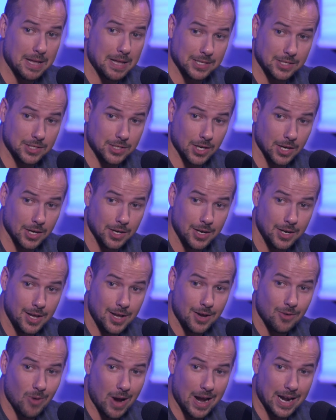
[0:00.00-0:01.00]
Mensa,
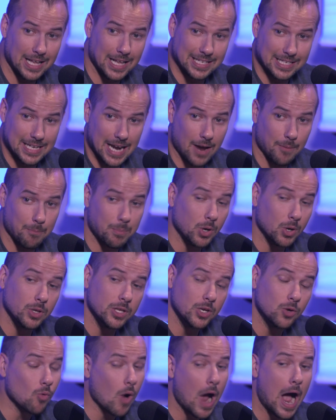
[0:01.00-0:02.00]
right? It's not
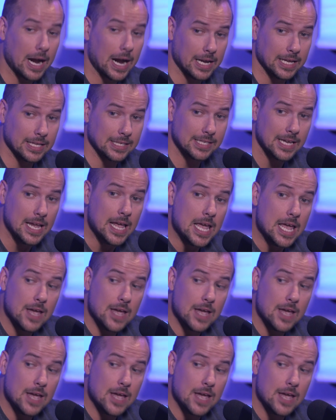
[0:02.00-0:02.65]
building rockets.